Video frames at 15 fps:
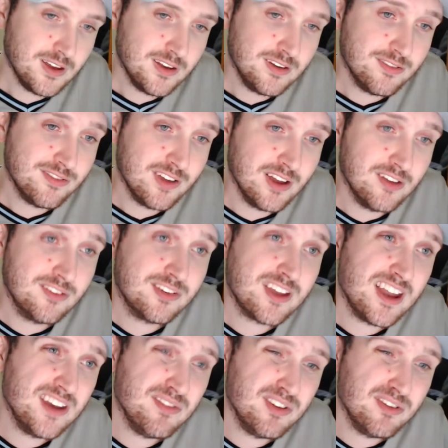
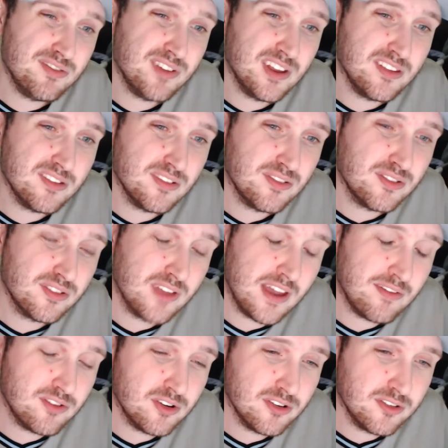of a defensive
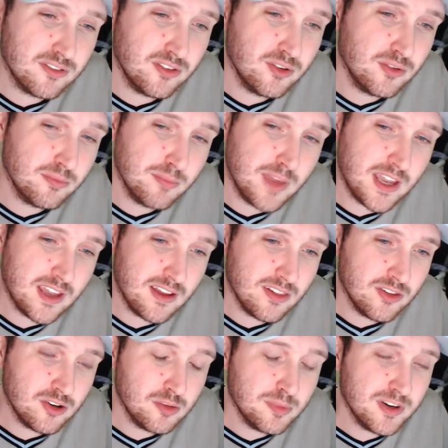after making a
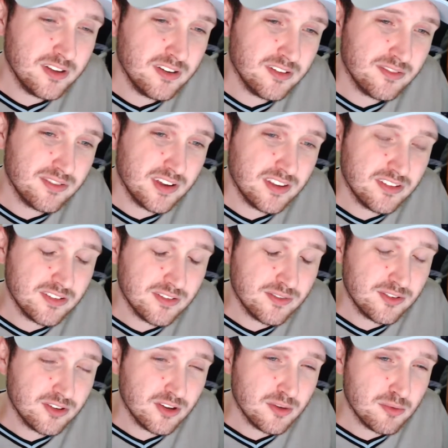little bit of defensive
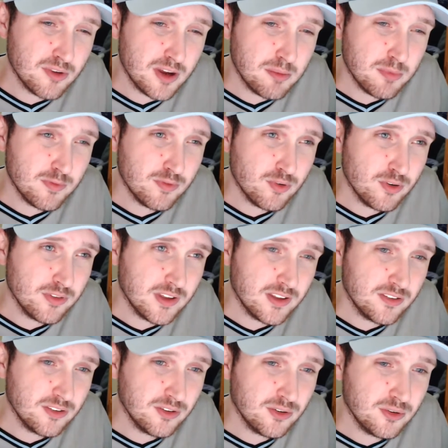sub right before
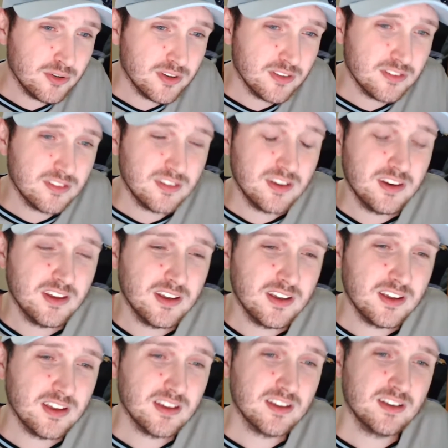that too.
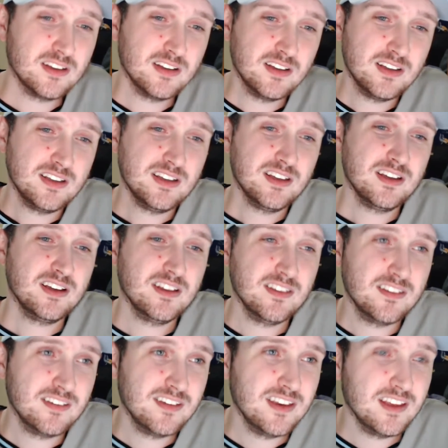Conceding
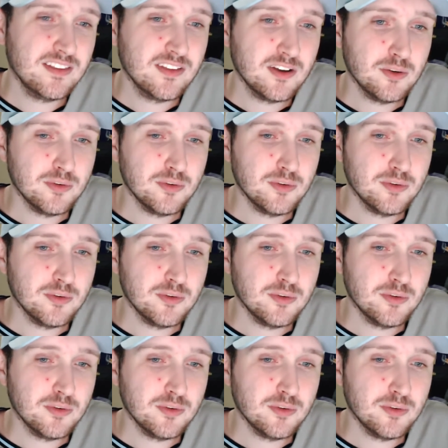there